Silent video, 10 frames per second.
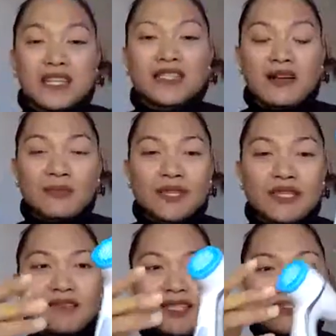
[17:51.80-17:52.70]

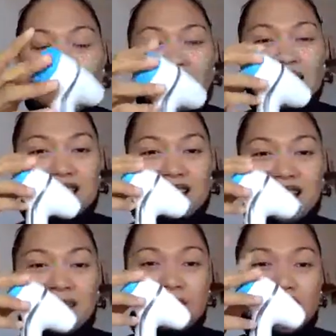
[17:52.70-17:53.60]
completely dry. As I
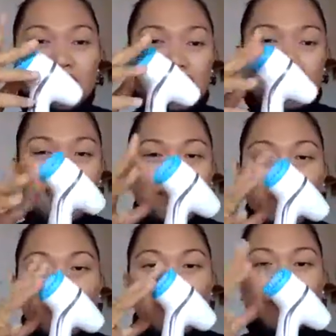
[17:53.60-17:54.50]
said, make sure
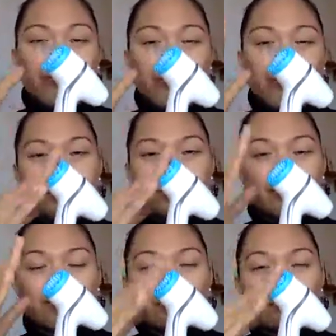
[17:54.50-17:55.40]
that both the
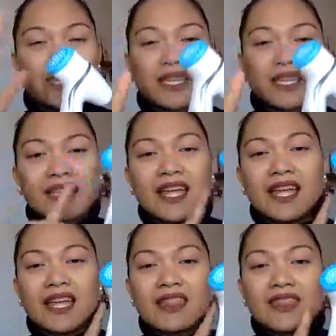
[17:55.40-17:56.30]
pen head
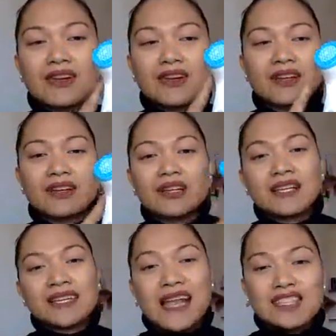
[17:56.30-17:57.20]
and the
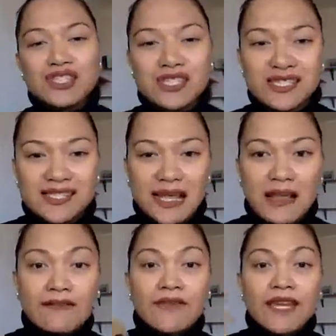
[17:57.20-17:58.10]
gadget
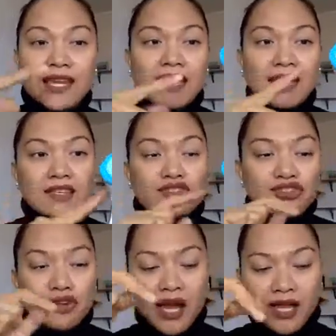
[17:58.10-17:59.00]
itself is
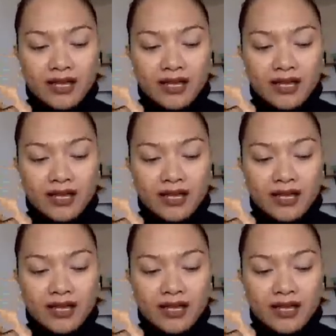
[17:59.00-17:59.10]
dry.